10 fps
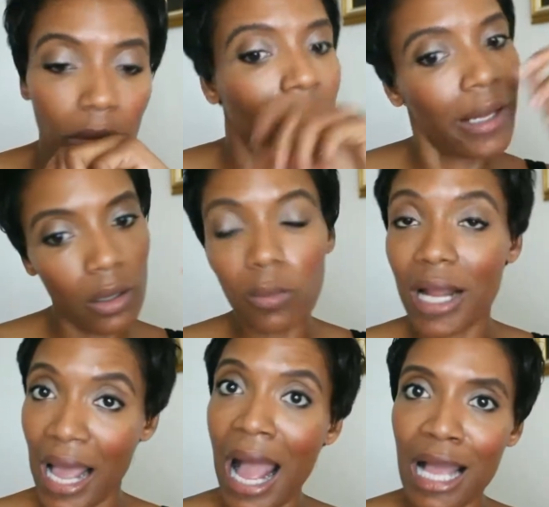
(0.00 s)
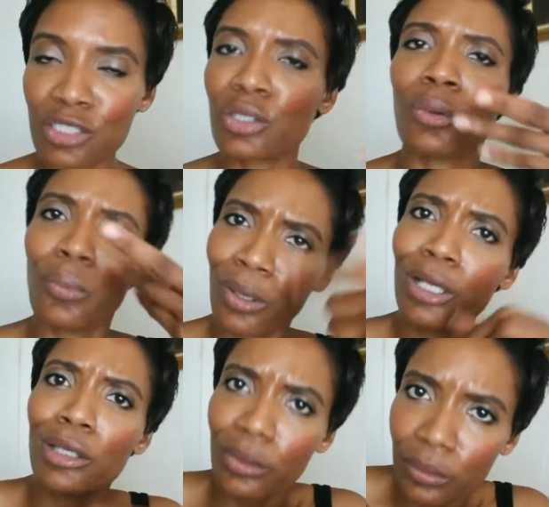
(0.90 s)
Or they're going to want to ask you, what are
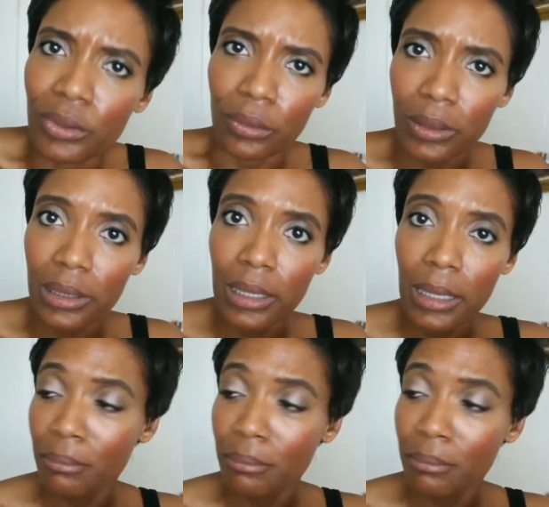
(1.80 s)
you doing?